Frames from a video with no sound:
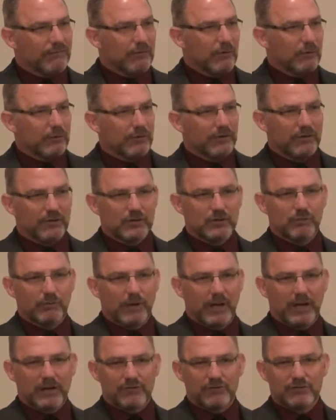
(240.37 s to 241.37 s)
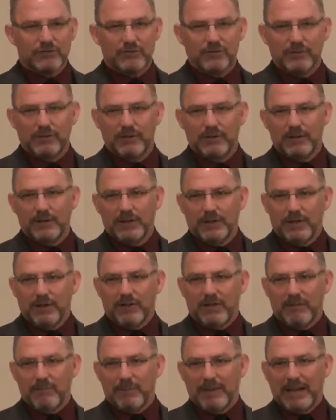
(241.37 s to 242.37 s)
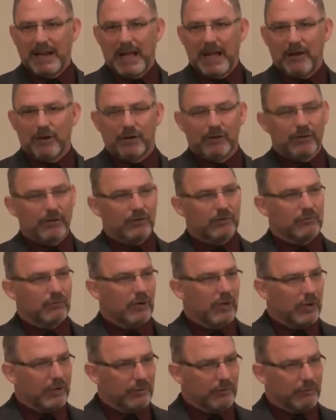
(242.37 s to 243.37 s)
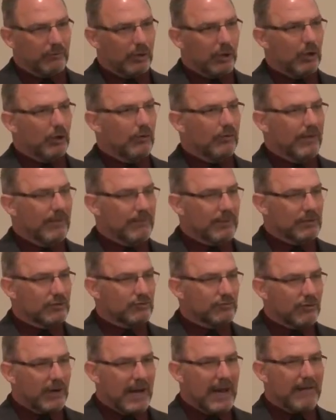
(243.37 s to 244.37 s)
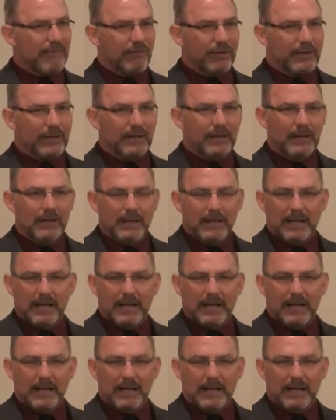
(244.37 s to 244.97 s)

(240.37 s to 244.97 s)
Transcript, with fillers: forward to this rest. Here they've been out on the, on the road, they've been traveling,